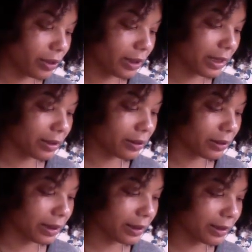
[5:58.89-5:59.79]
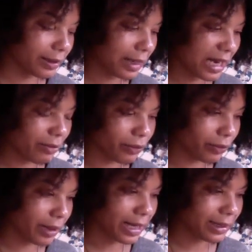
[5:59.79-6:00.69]
That this time
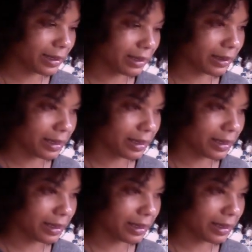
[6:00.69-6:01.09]
of rest and